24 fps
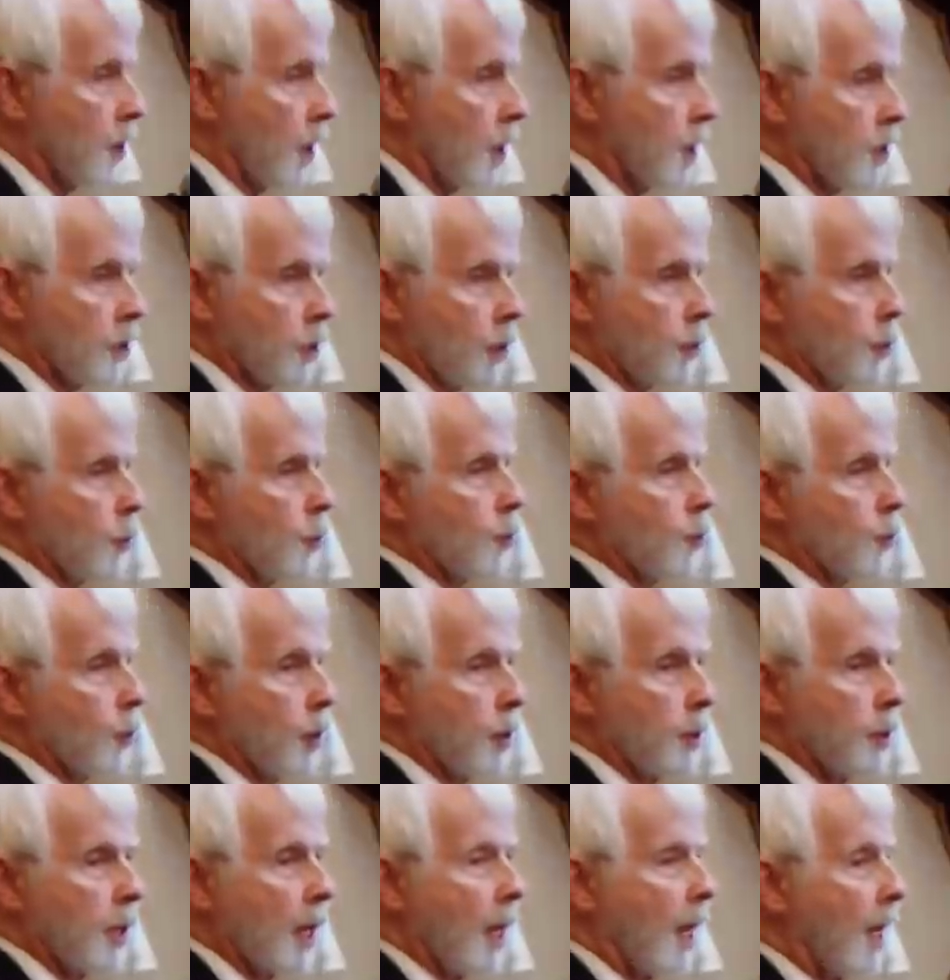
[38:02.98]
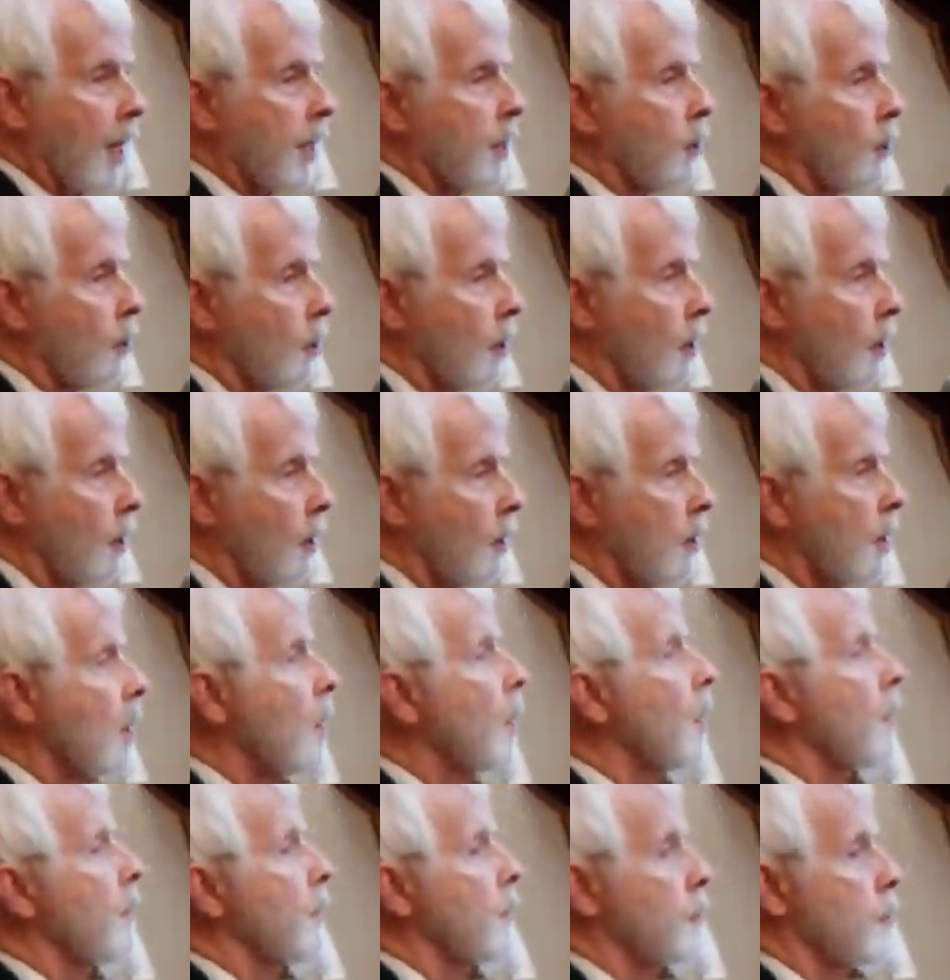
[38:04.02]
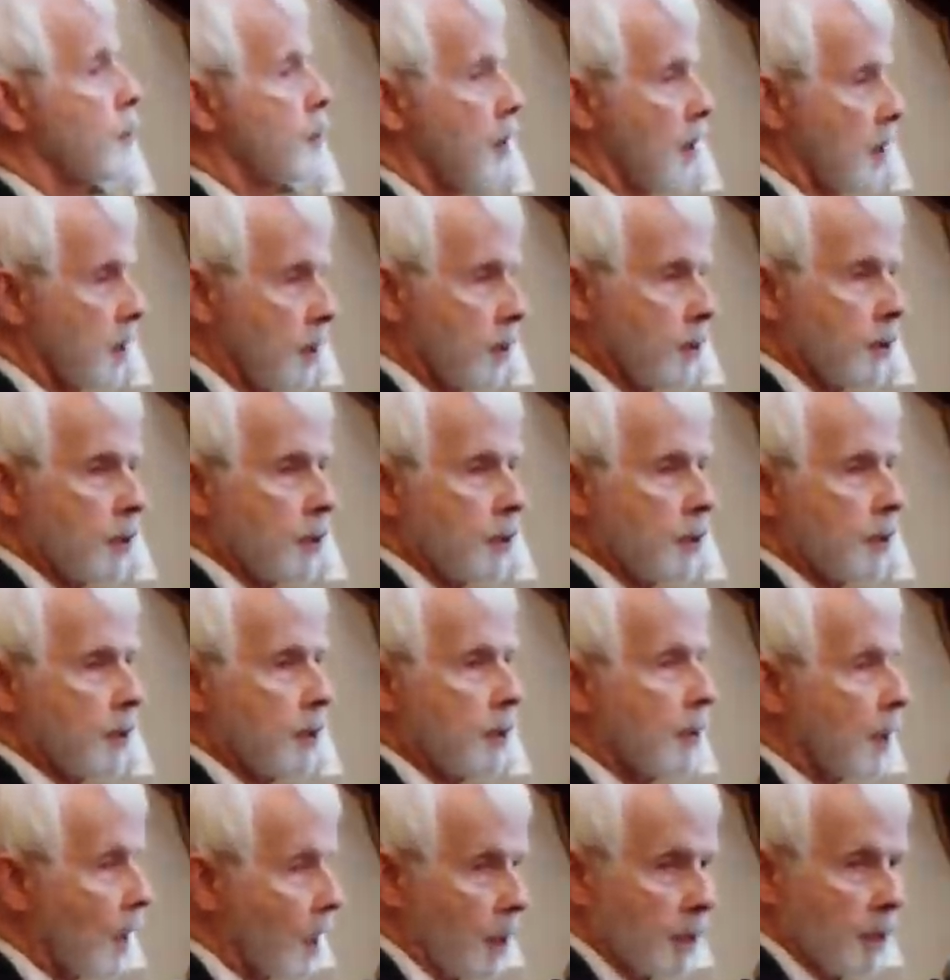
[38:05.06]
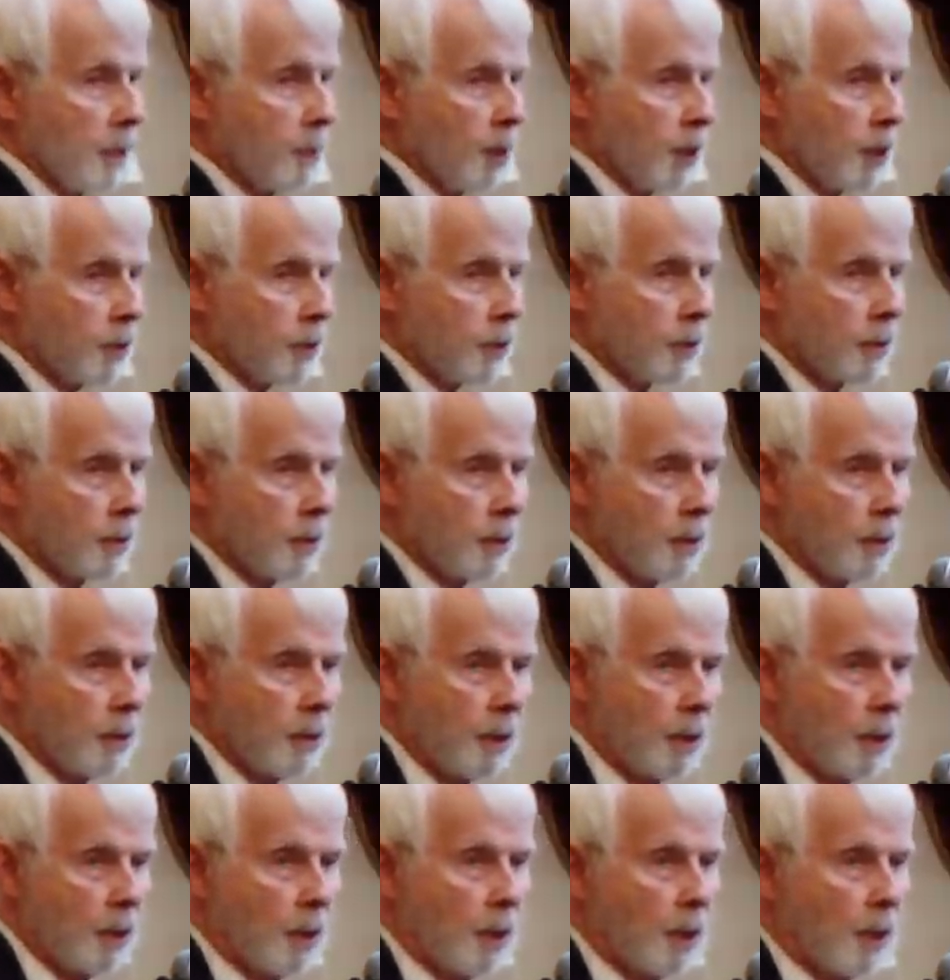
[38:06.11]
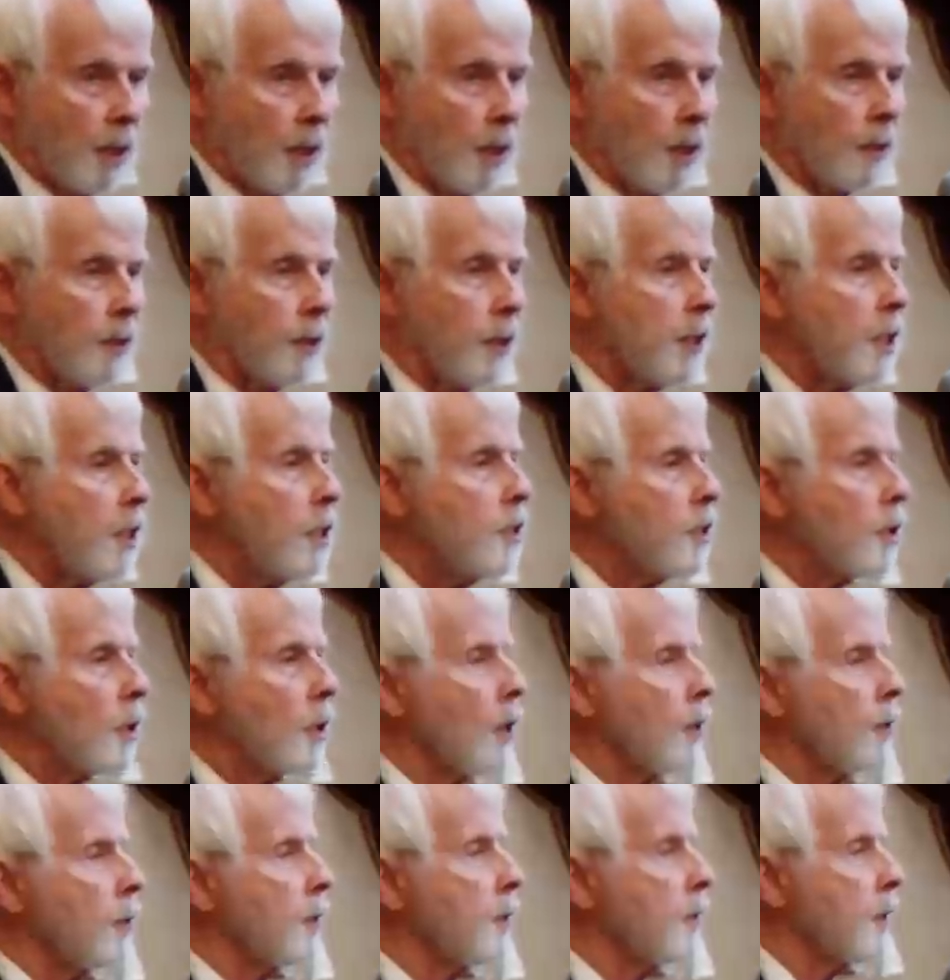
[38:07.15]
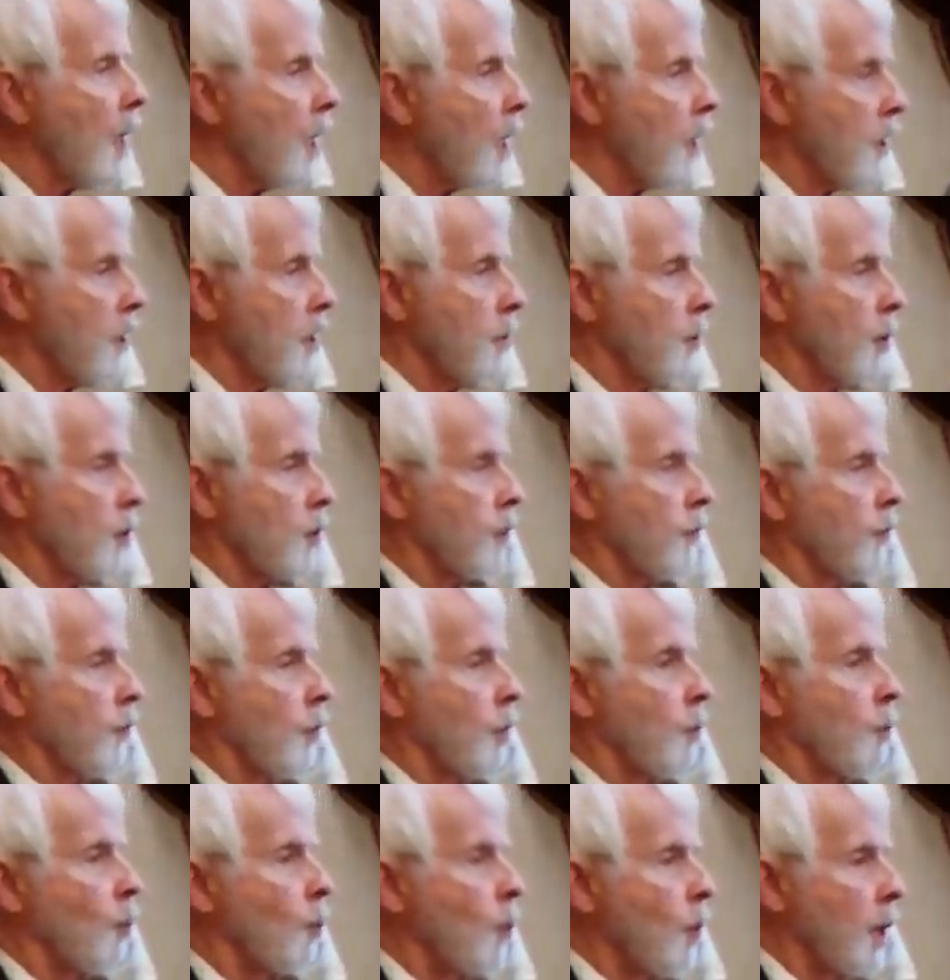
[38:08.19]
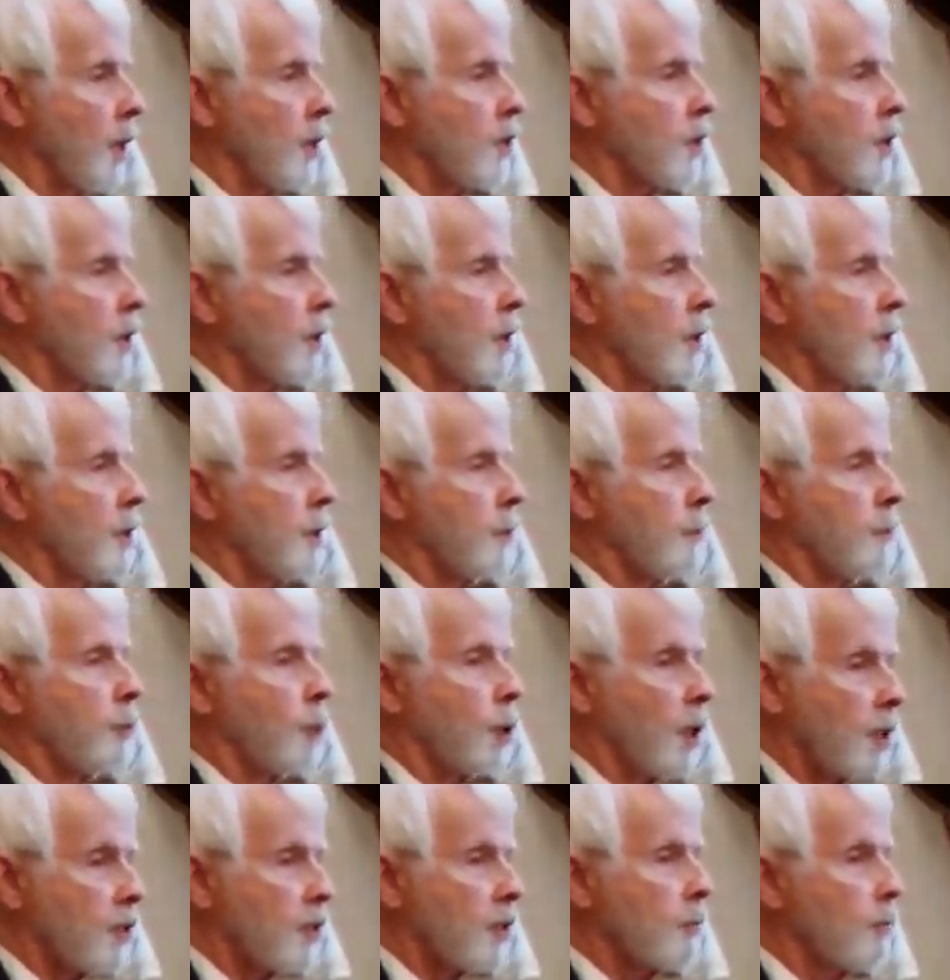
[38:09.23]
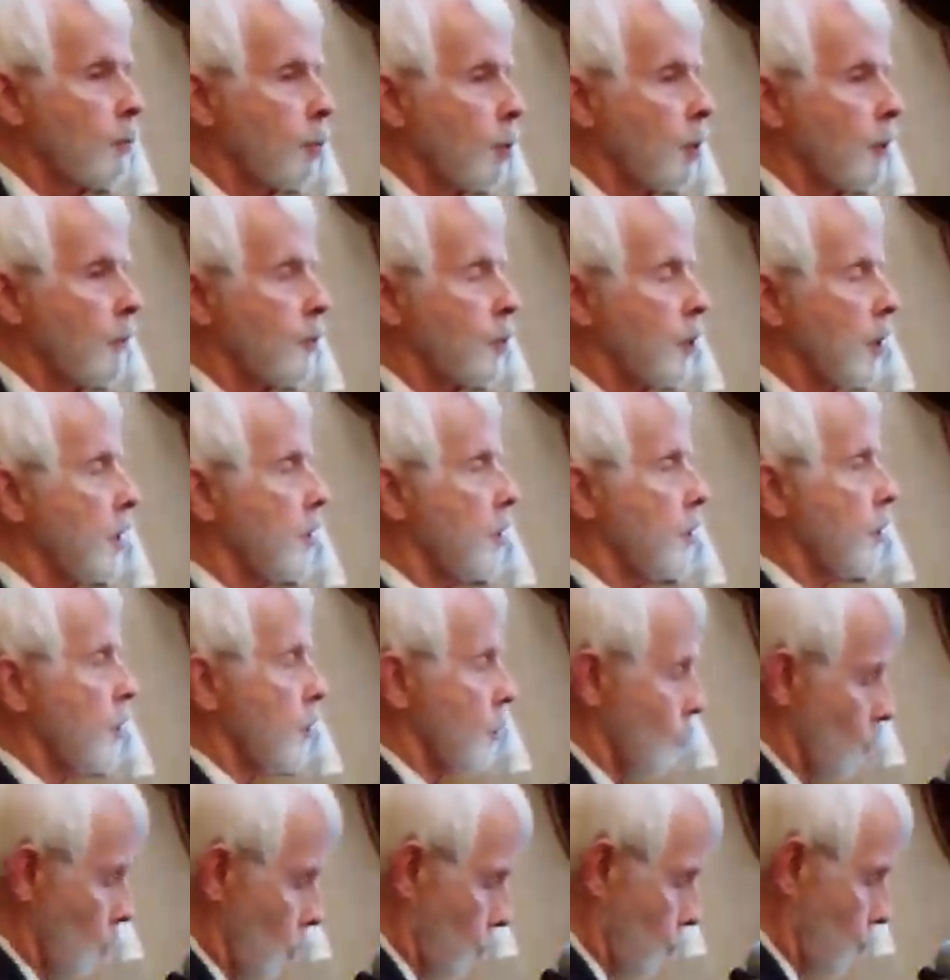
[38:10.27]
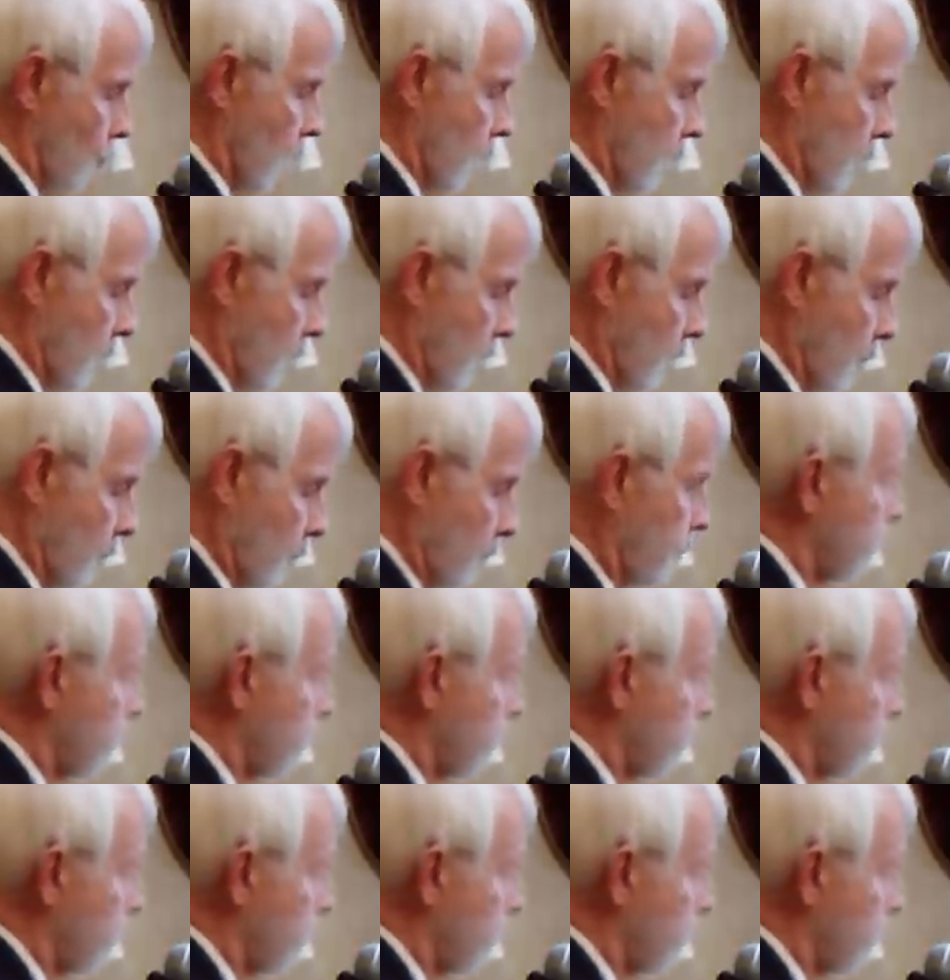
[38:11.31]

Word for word: Genesis was written, I call the Genesis documents. These are the documents from which the present book of Genesis was written.